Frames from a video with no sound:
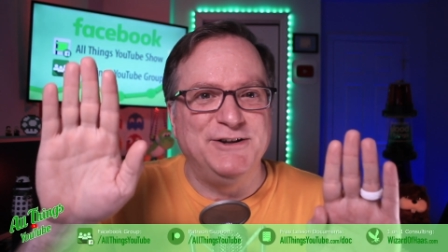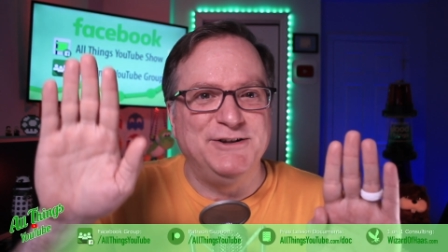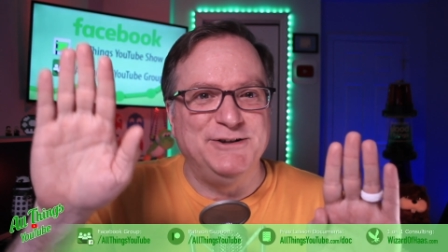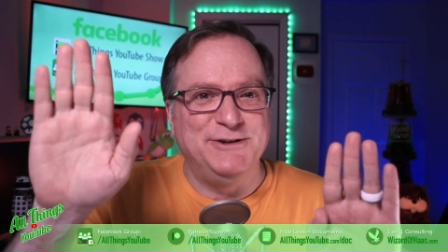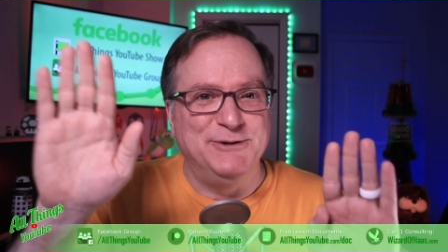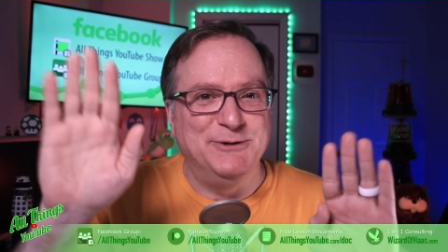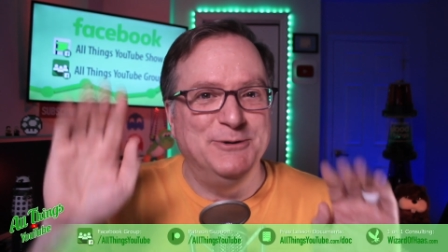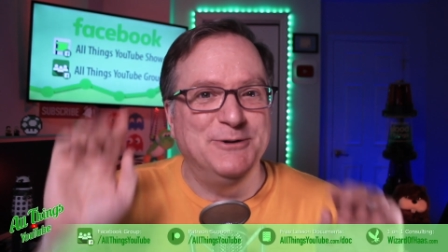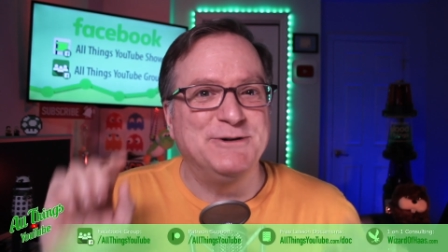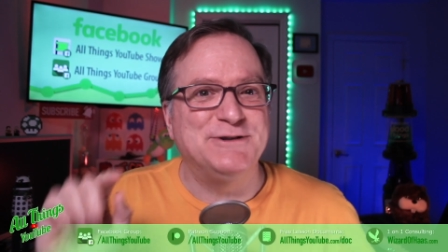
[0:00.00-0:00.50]

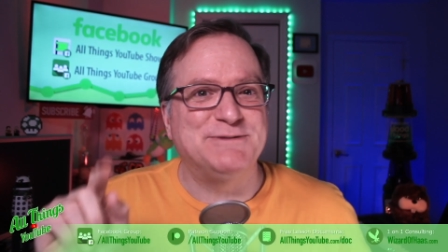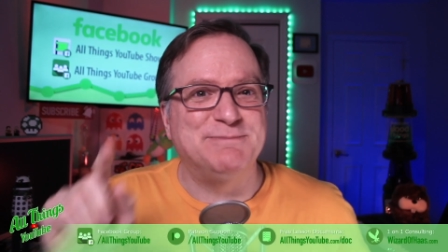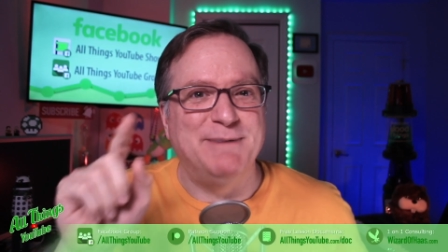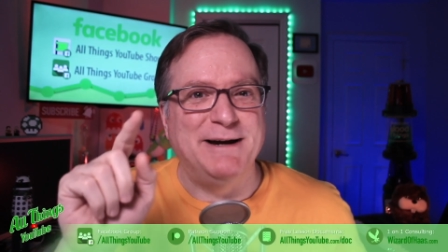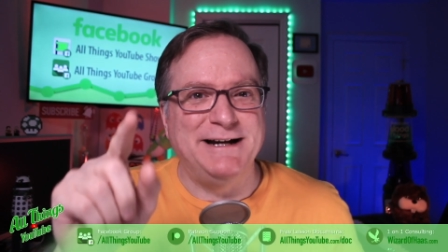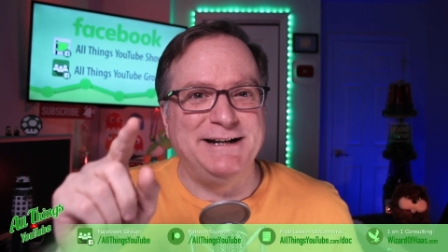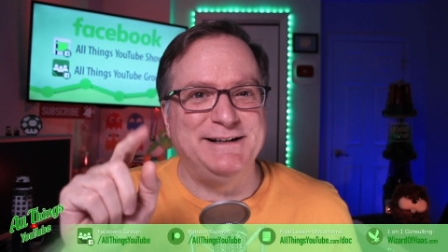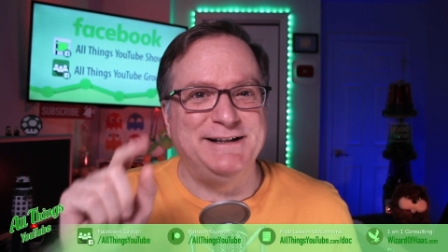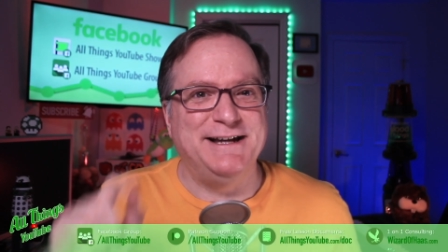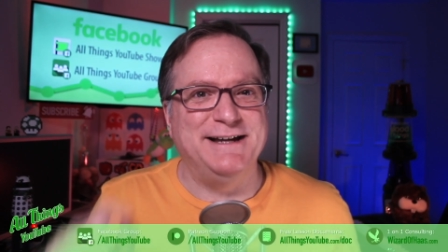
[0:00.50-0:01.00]
yours
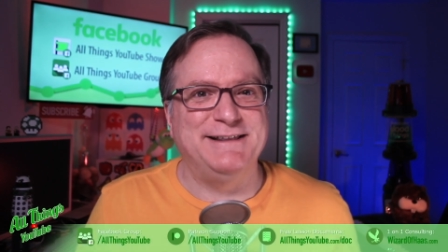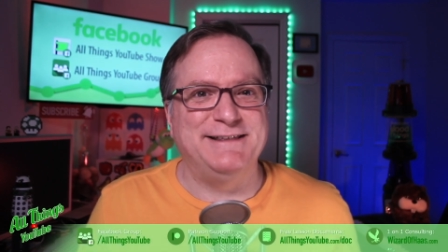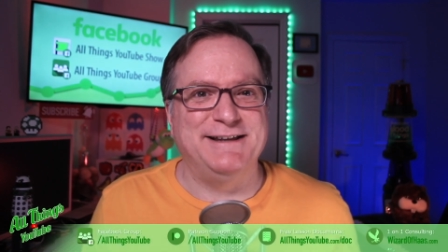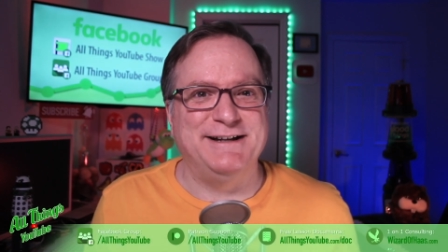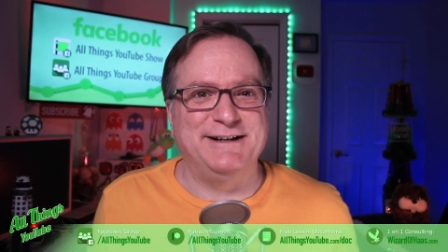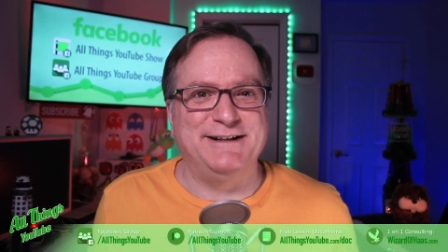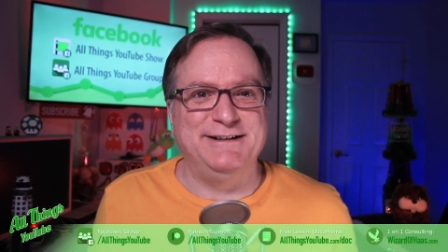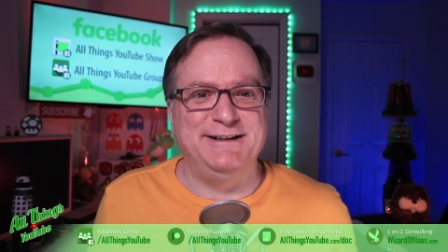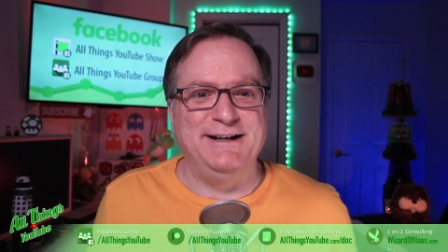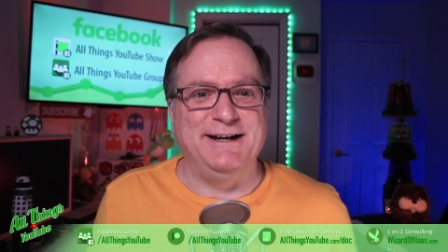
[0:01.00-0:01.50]
might get
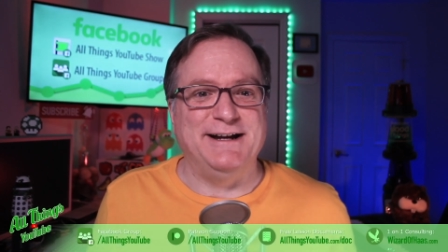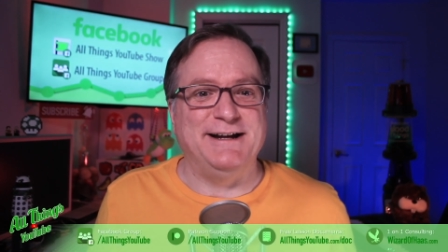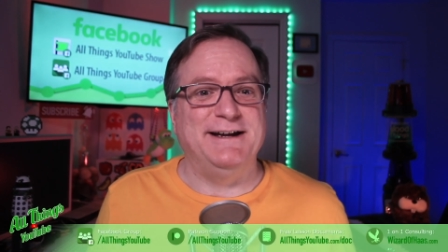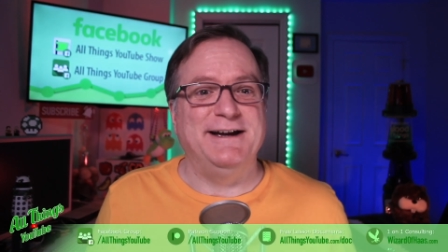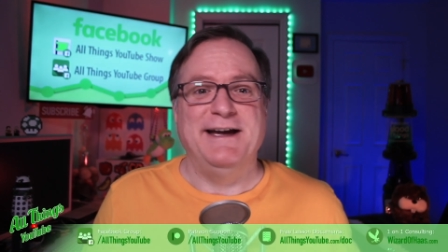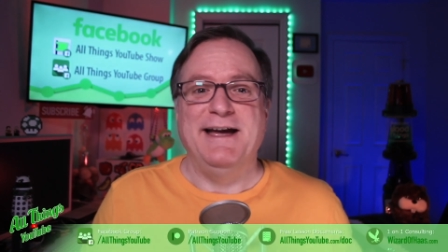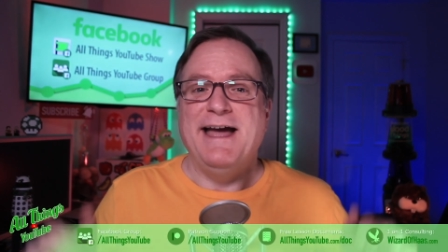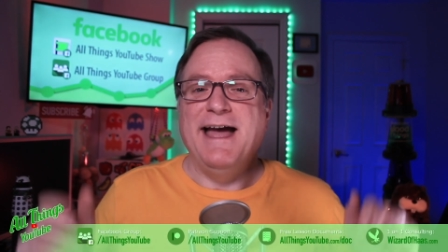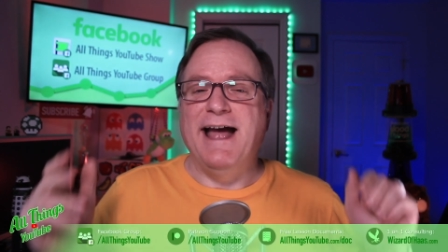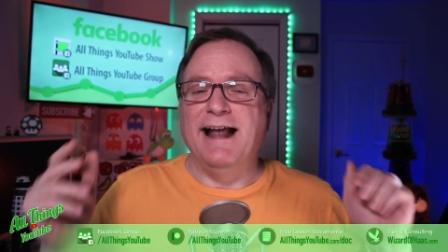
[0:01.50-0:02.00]
the click.